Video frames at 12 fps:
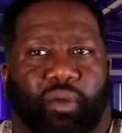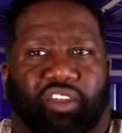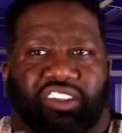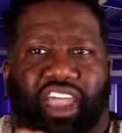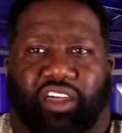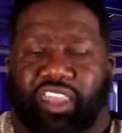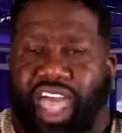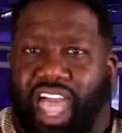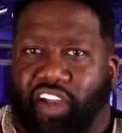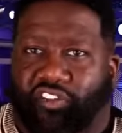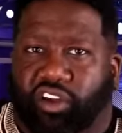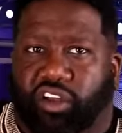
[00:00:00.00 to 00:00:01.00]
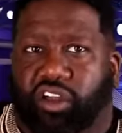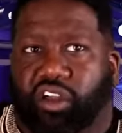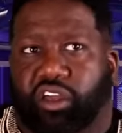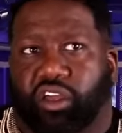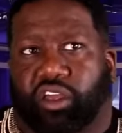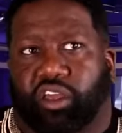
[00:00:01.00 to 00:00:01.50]
But South
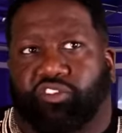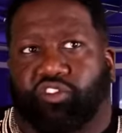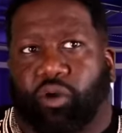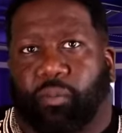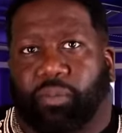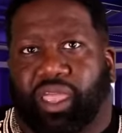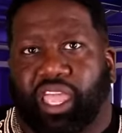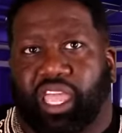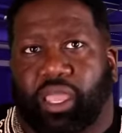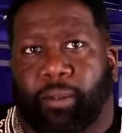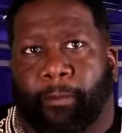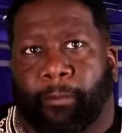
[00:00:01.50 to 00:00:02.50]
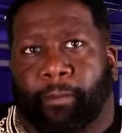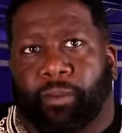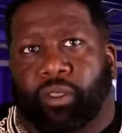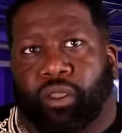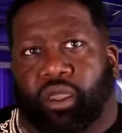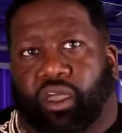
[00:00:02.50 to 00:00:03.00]
Africa, for me,
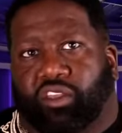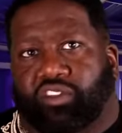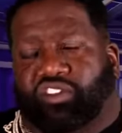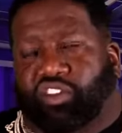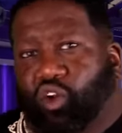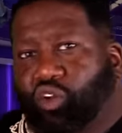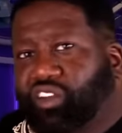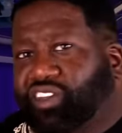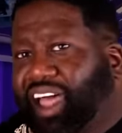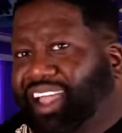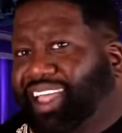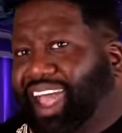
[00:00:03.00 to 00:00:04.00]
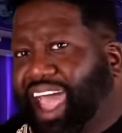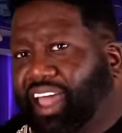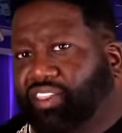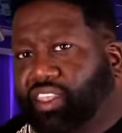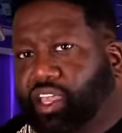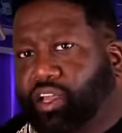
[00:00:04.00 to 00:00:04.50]
soon as I
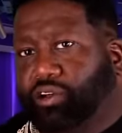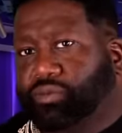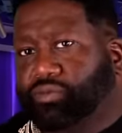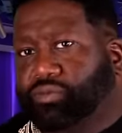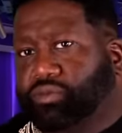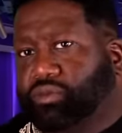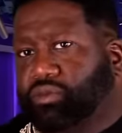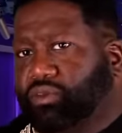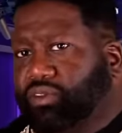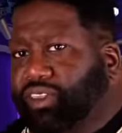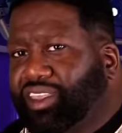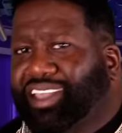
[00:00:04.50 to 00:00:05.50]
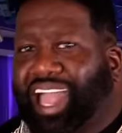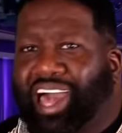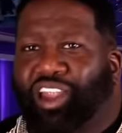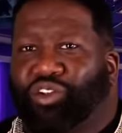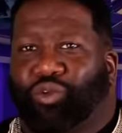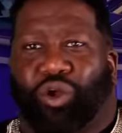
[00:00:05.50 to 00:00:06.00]
got there,
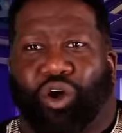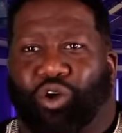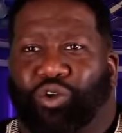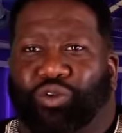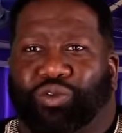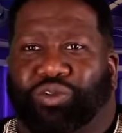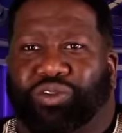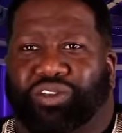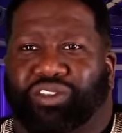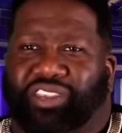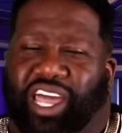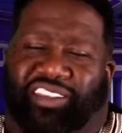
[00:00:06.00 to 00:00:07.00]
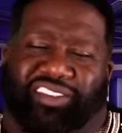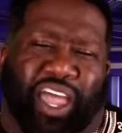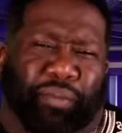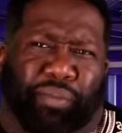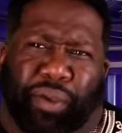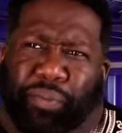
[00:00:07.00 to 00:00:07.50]
got on the road, not to
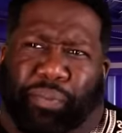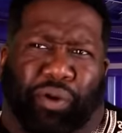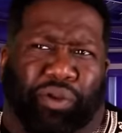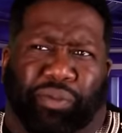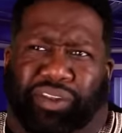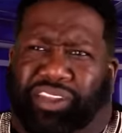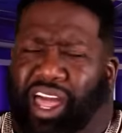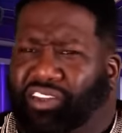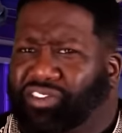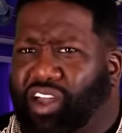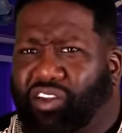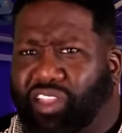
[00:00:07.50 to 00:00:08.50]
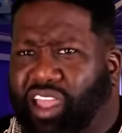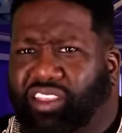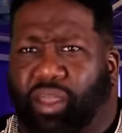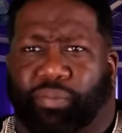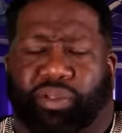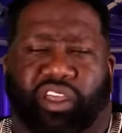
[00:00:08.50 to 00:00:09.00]
say I'm a big proponent of McDonald's, I don't
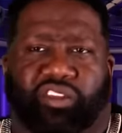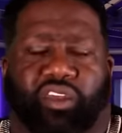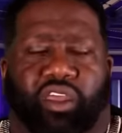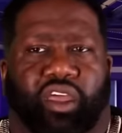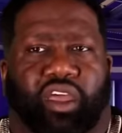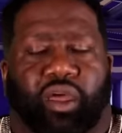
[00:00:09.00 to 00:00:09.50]
like that place.